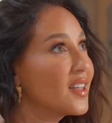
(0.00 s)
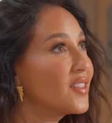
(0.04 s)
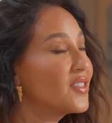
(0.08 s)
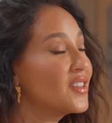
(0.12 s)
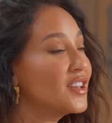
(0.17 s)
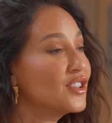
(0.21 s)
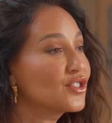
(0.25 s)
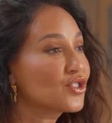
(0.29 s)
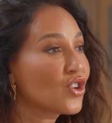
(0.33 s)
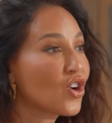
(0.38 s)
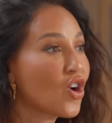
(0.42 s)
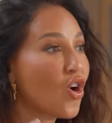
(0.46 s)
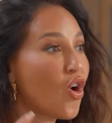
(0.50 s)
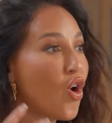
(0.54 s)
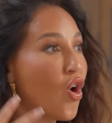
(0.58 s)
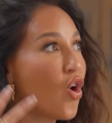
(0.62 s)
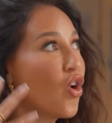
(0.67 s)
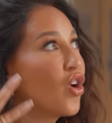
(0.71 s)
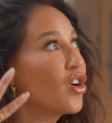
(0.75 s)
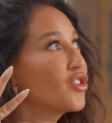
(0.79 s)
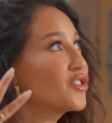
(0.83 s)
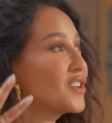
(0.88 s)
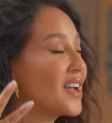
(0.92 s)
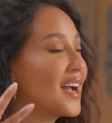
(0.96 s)
these are
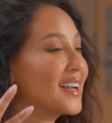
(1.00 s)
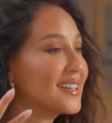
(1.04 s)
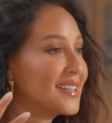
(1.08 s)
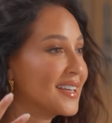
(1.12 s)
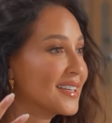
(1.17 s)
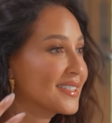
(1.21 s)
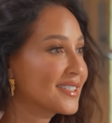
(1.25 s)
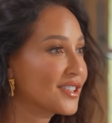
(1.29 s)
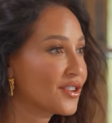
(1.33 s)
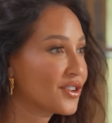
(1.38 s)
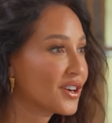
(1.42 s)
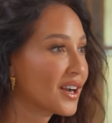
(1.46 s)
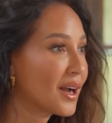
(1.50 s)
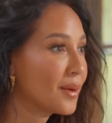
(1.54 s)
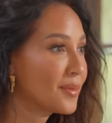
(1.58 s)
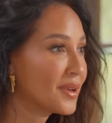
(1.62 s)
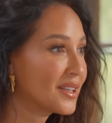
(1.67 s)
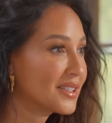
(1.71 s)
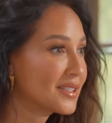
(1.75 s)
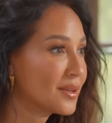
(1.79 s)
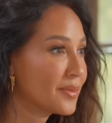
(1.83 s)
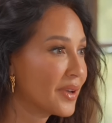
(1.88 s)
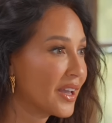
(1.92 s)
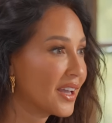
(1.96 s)
all the ideas that are
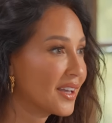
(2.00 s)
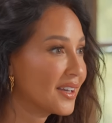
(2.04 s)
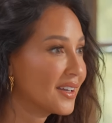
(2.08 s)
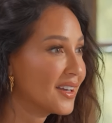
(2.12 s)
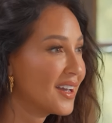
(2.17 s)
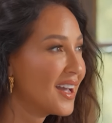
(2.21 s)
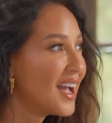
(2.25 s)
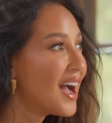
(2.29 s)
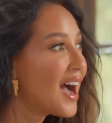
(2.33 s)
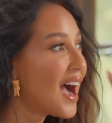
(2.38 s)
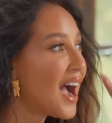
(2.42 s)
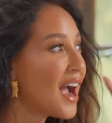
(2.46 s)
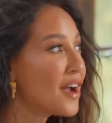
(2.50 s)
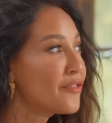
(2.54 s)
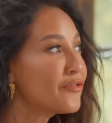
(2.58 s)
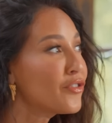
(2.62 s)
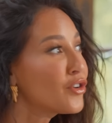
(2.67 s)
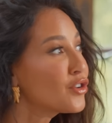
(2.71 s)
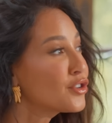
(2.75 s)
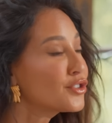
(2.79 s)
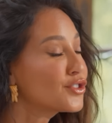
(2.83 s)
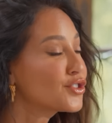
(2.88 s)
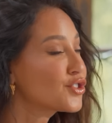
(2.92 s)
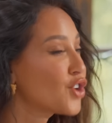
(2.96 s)
coming to me. I've
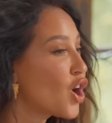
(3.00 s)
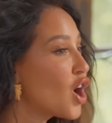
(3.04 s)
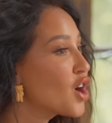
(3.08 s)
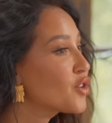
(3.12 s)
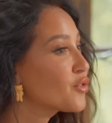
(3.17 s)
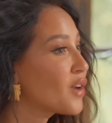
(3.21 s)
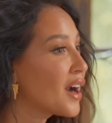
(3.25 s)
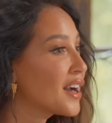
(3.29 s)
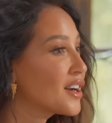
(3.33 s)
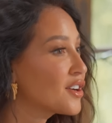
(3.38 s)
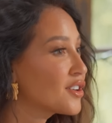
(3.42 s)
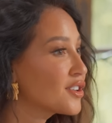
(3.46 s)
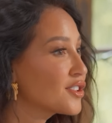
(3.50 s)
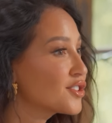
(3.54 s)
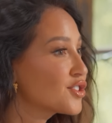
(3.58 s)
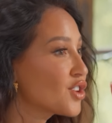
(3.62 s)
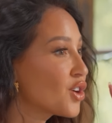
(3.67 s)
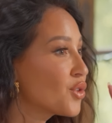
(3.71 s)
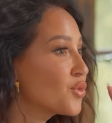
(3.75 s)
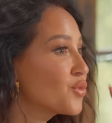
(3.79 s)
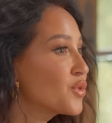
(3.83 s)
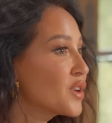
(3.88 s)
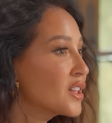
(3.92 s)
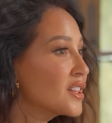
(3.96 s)
heard
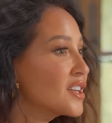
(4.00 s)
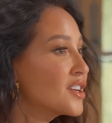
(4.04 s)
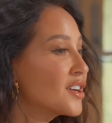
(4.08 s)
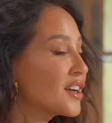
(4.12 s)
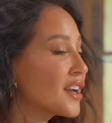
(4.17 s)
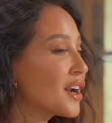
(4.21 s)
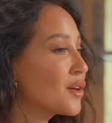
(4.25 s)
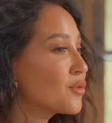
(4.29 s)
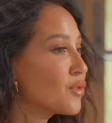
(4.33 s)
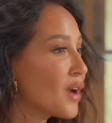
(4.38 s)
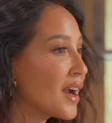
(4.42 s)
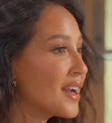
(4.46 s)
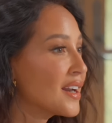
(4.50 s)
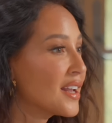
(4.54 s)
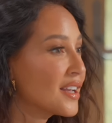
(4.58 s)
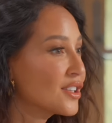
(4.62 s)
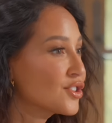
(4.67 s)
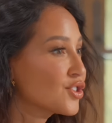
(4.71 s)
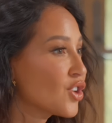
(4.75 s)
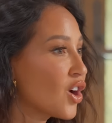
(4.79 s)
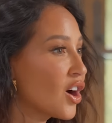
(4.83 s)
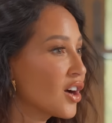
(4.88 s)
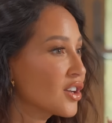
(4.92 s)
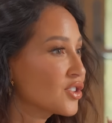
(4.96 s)
songwriters are really good at
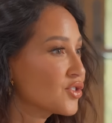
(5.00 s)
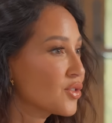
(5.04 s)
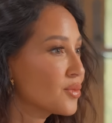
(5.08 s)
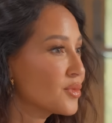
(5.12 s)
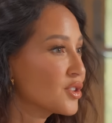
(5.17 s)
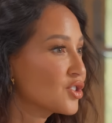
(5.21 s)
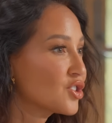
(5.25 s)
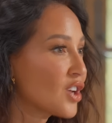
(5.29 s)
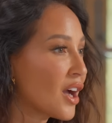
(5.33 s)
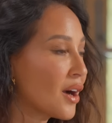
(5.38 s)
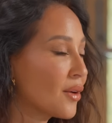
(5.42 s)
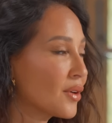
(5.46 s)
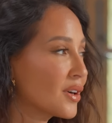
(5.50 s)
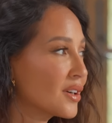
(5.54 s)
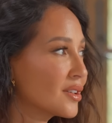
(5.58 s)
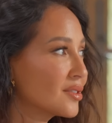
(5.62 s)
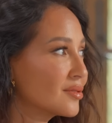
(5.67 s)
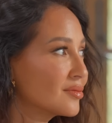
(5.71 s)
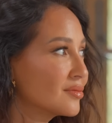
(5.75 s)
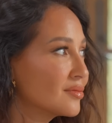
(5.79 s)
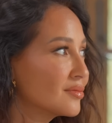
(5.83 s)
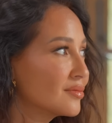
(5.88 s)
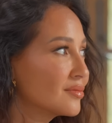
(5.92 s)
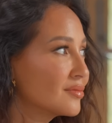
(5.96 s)
writing songs from the shower.
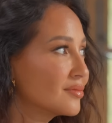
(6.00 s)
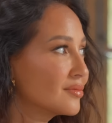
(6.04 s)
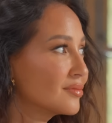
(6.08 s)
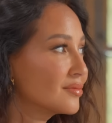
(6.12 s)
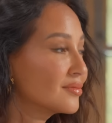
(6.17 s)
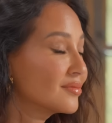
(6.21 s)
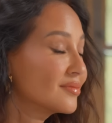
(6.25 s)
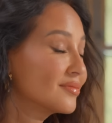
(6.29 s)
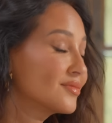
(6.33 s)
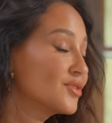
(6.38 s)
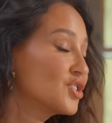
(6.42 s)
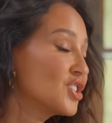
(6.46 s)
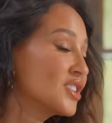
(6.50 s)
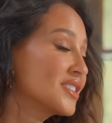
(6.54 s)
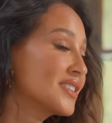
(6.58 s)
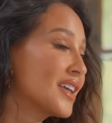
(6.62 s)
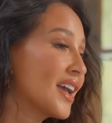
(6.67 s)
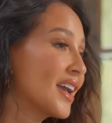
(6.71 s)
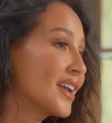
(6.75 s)
Just